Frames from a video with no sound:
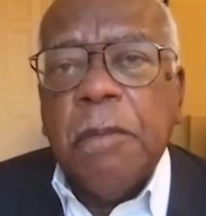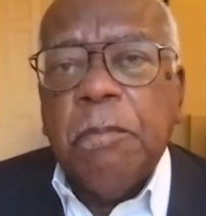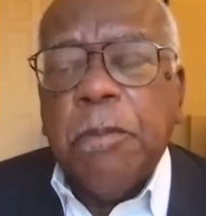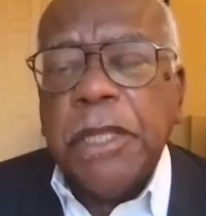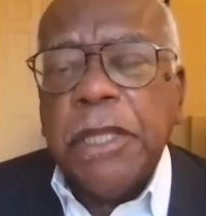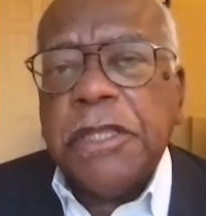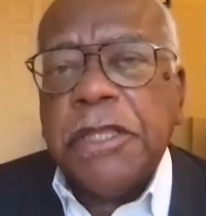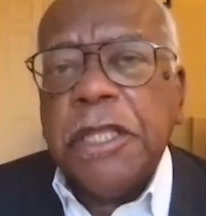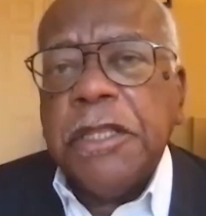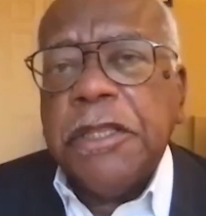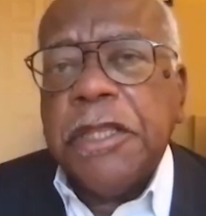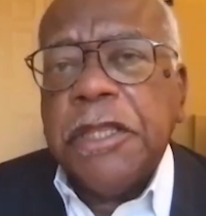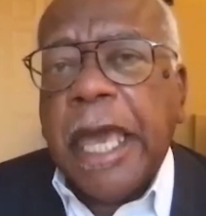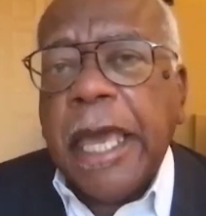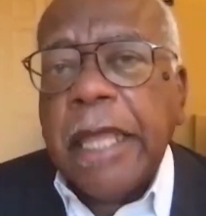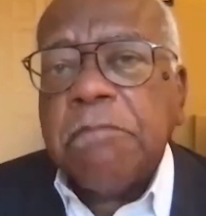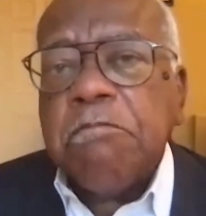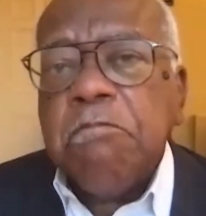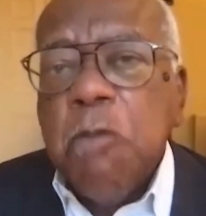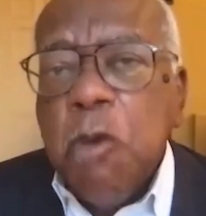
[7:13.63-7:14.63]
But
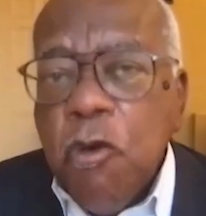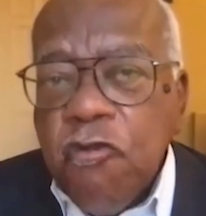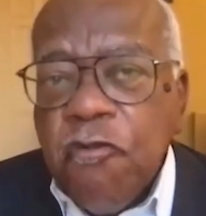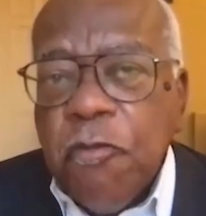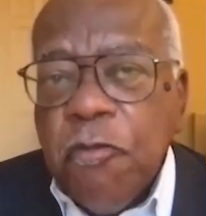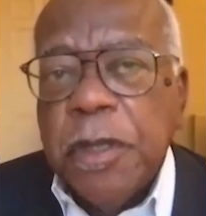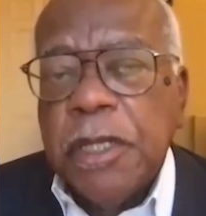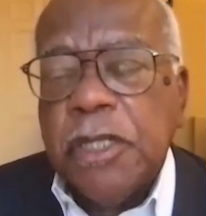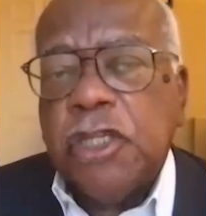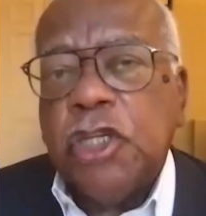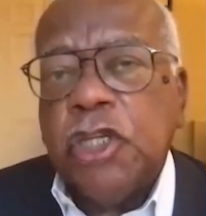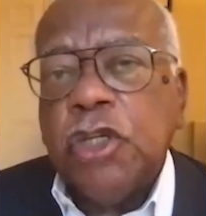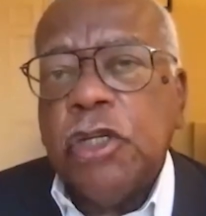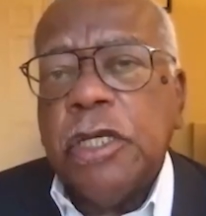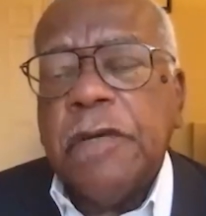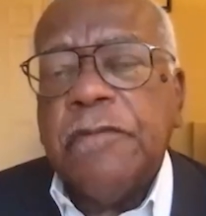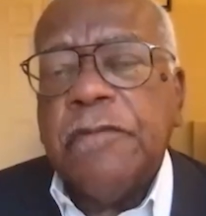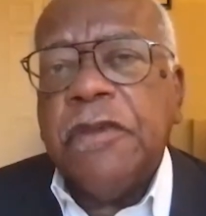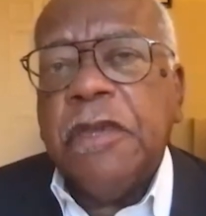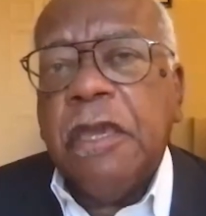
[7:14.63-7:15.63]
that movement should
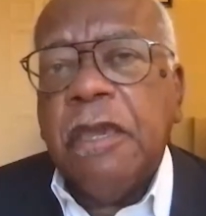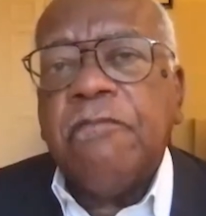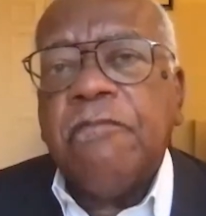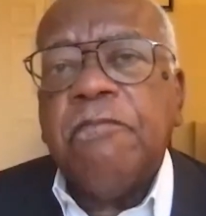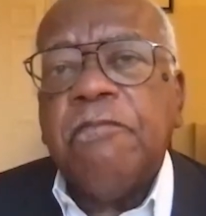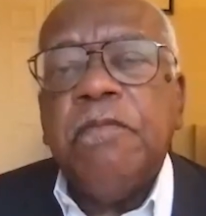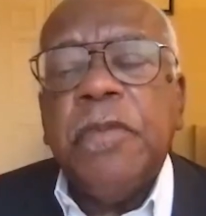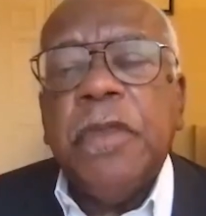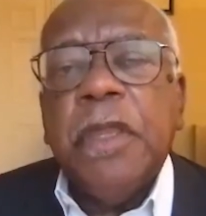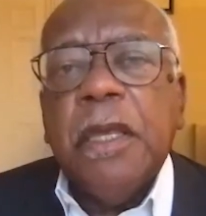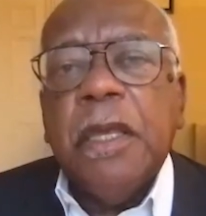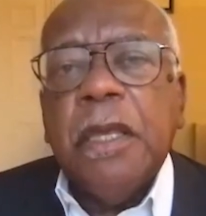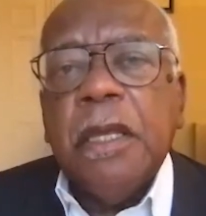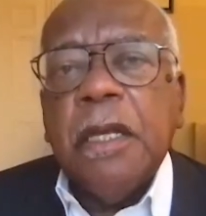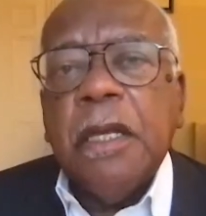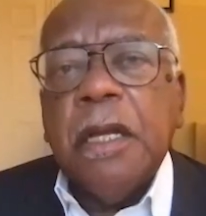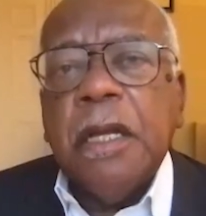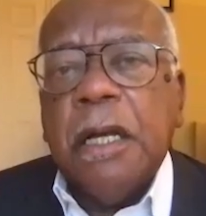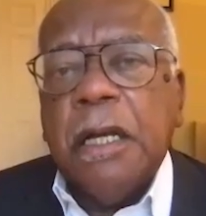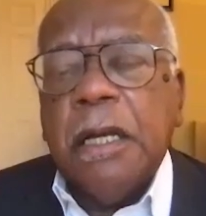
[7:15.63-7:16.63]
have given
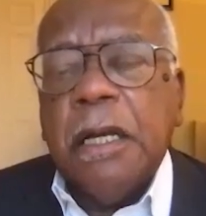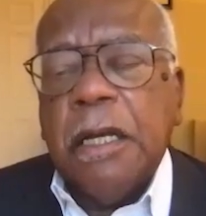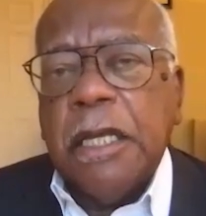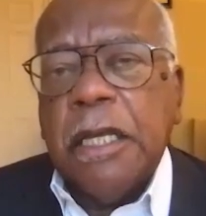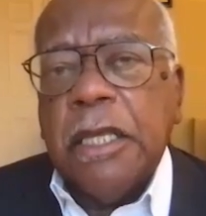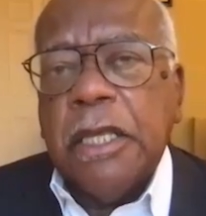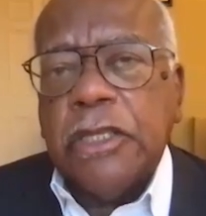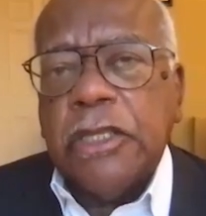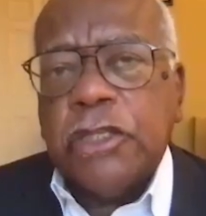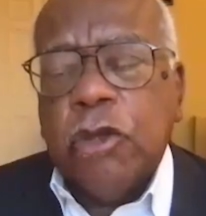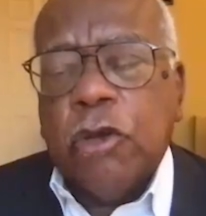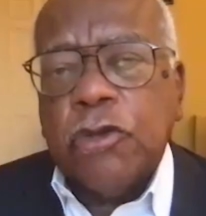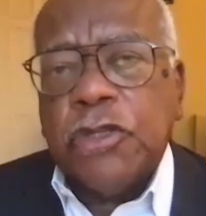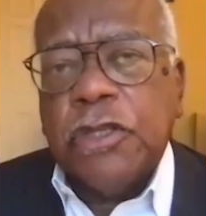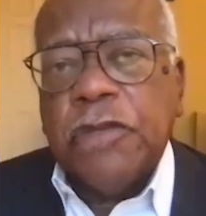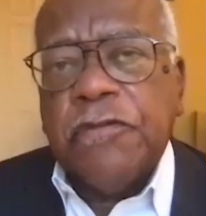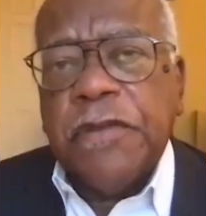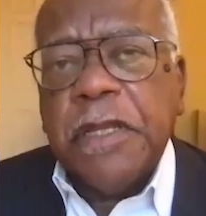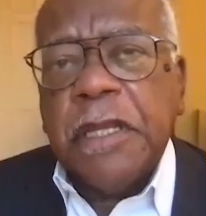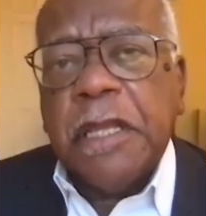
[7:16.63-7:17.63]
a
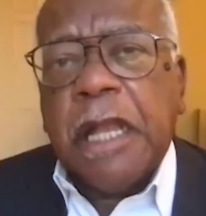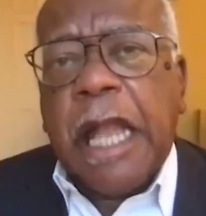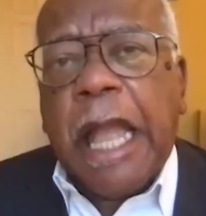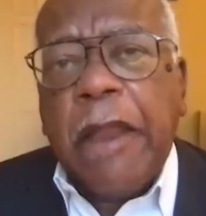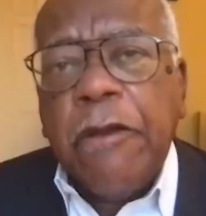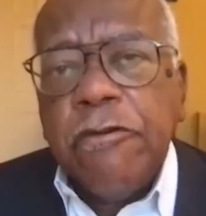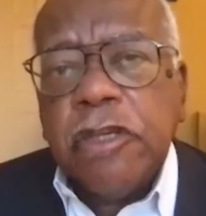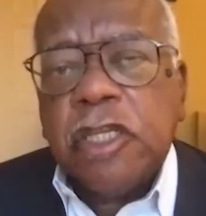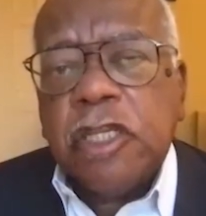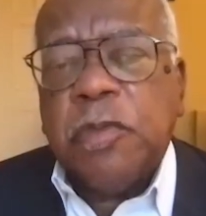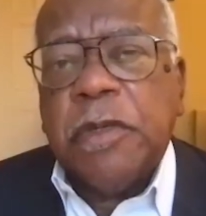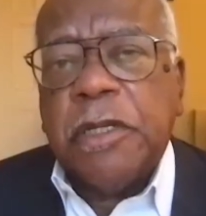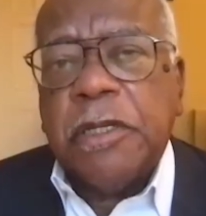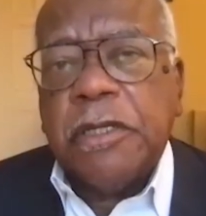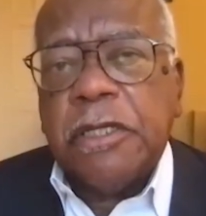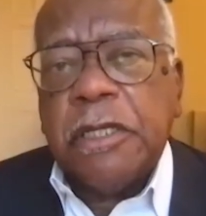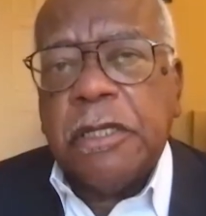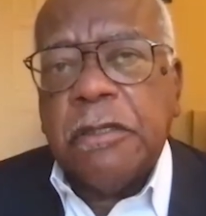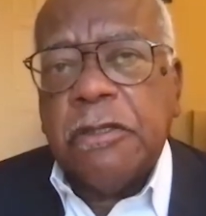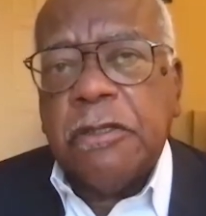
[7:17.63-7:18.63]
source of
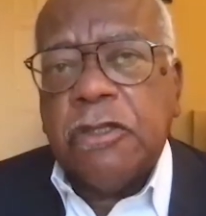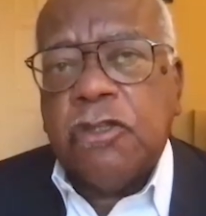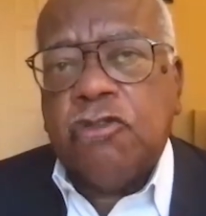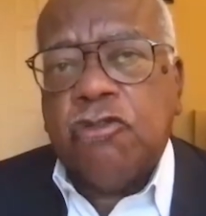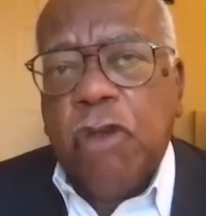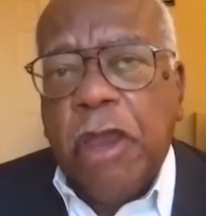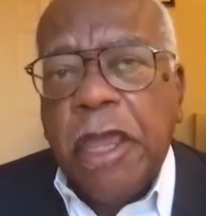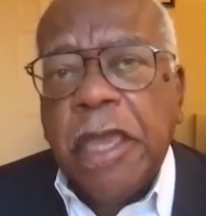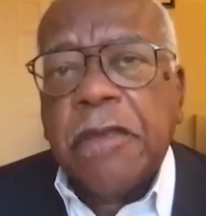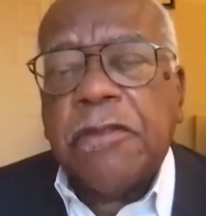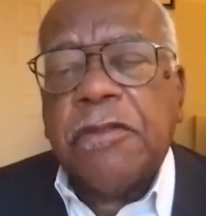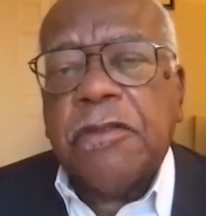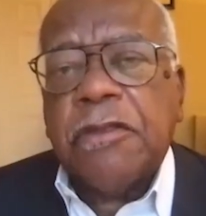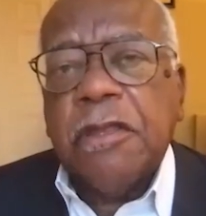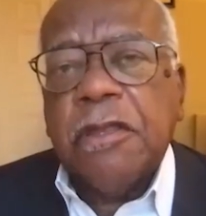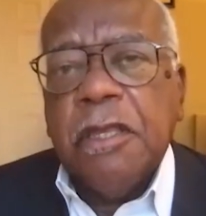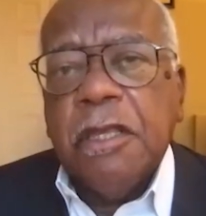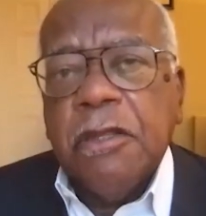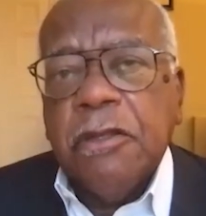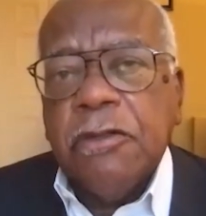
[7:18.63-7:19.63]
encouragement and strength
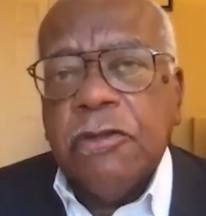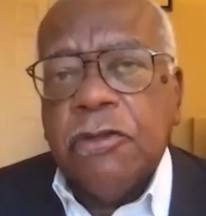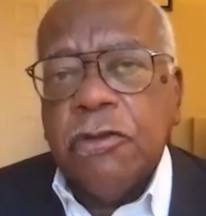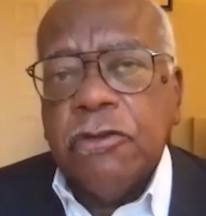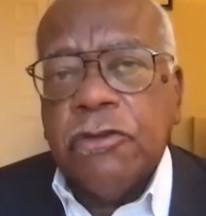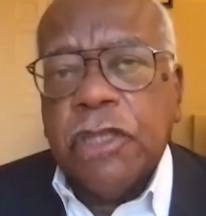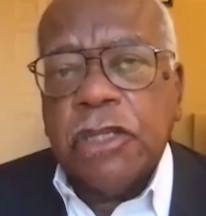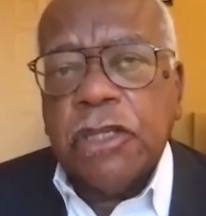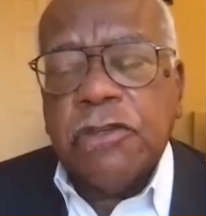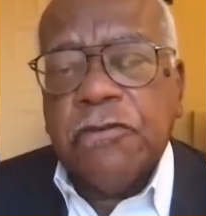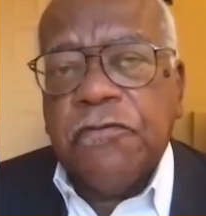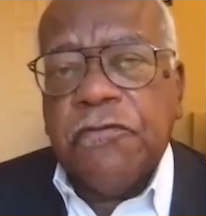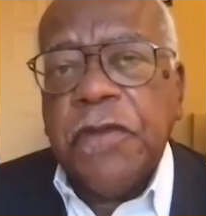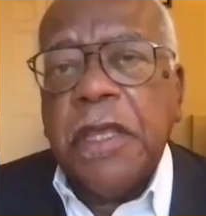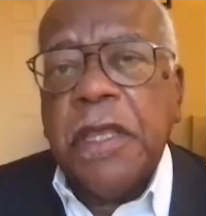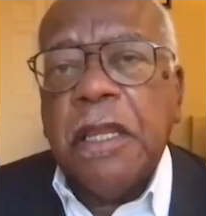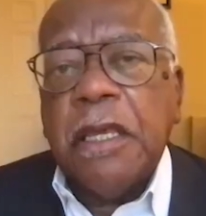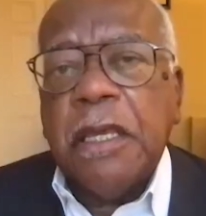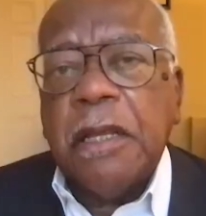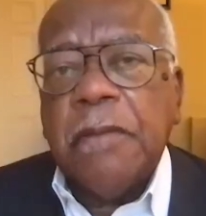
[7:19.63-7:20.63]
to such a
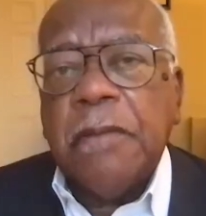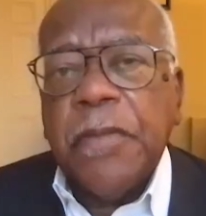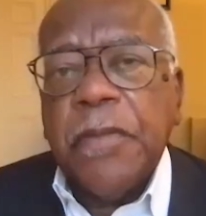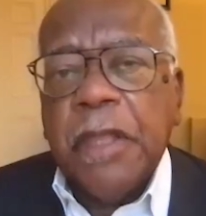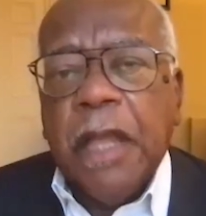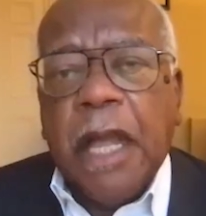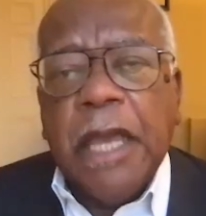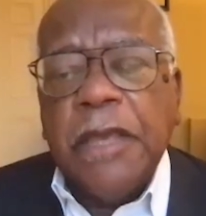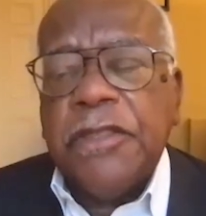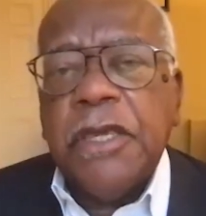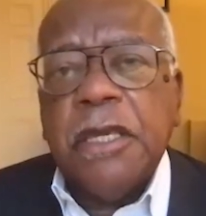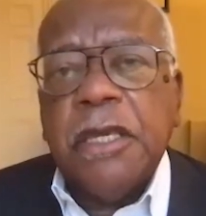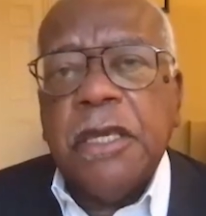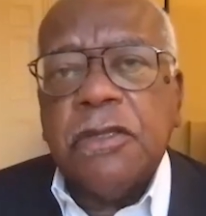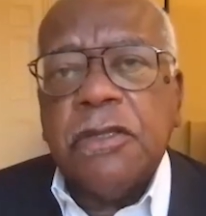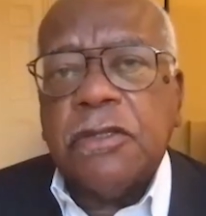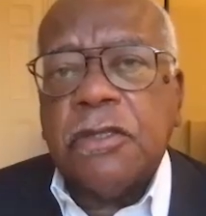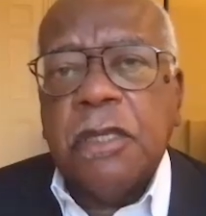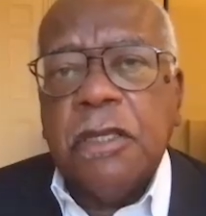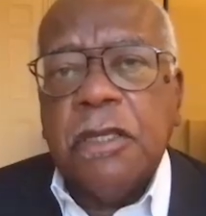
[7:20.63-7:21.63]
feeling, I think,
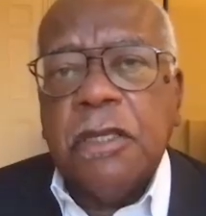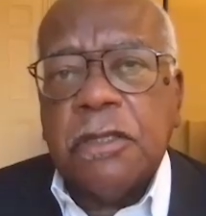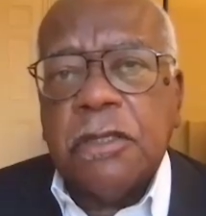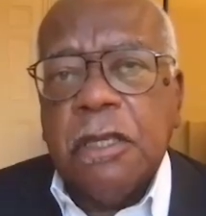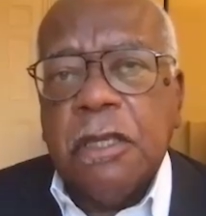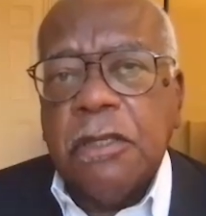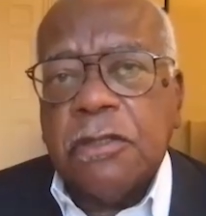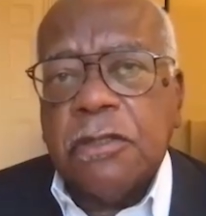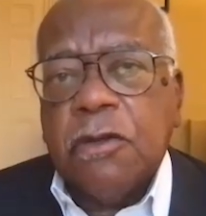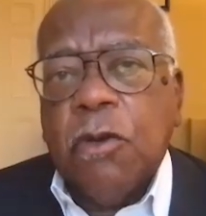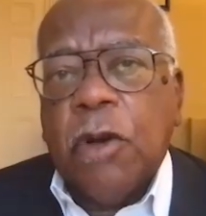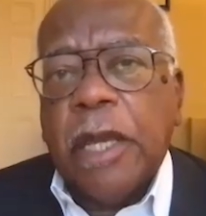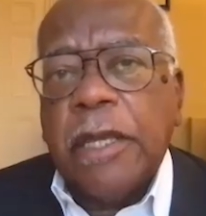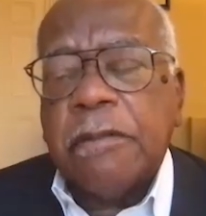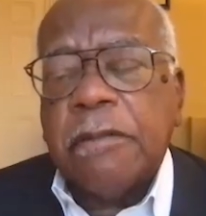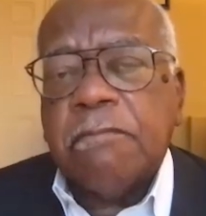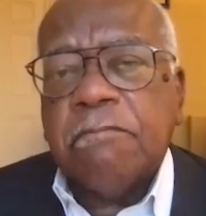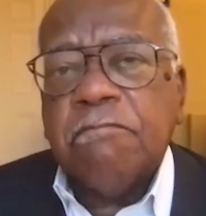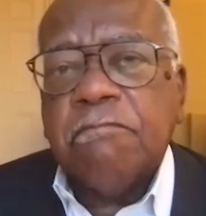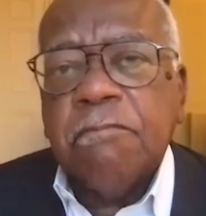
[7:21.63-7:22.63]
is quite
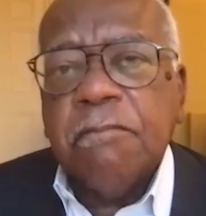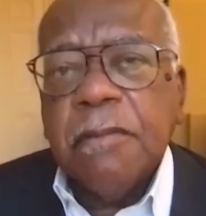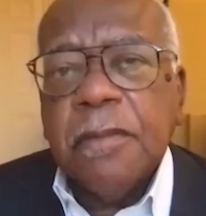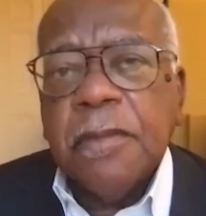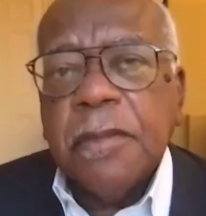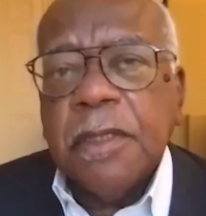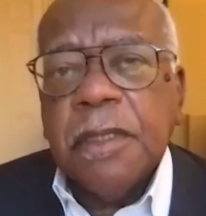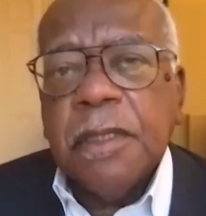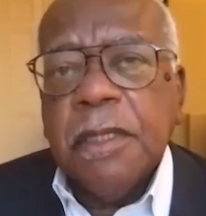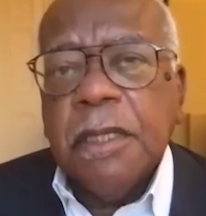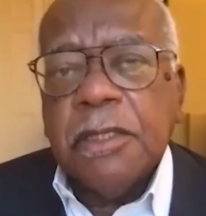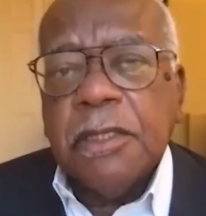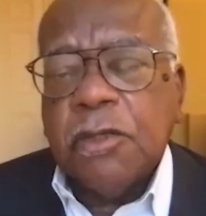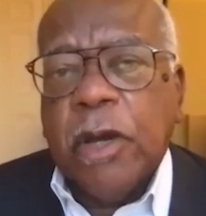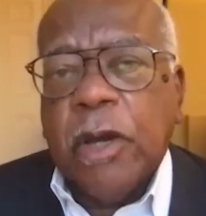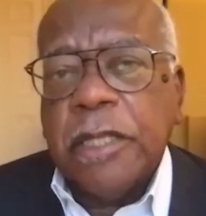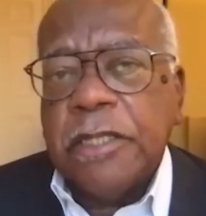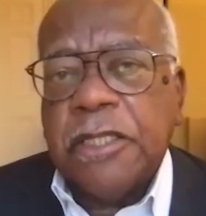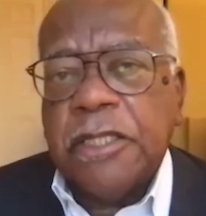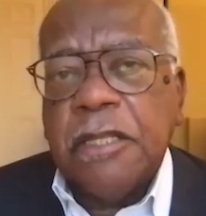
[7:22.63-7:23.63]

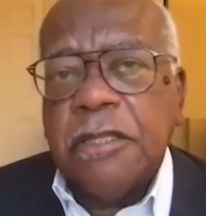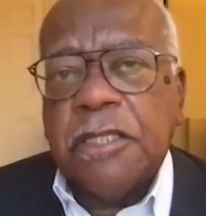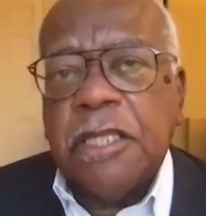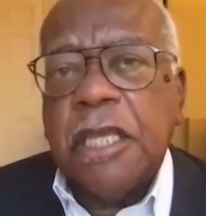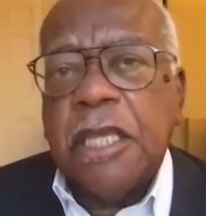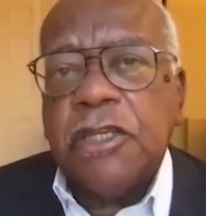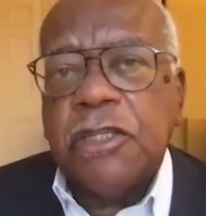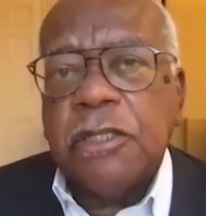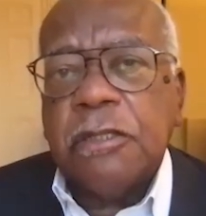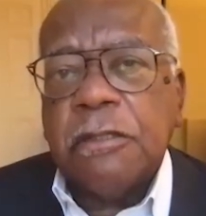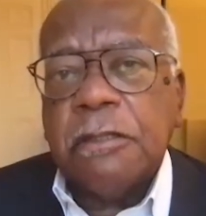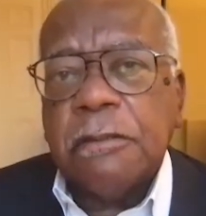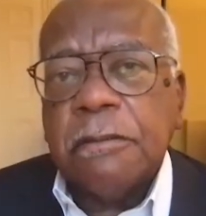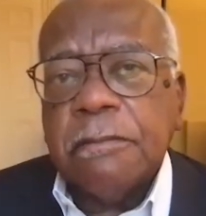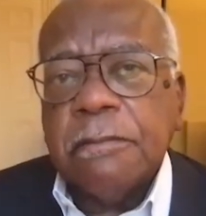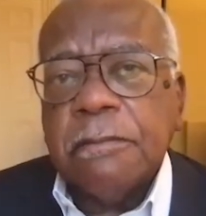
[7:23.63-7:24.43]
sensational.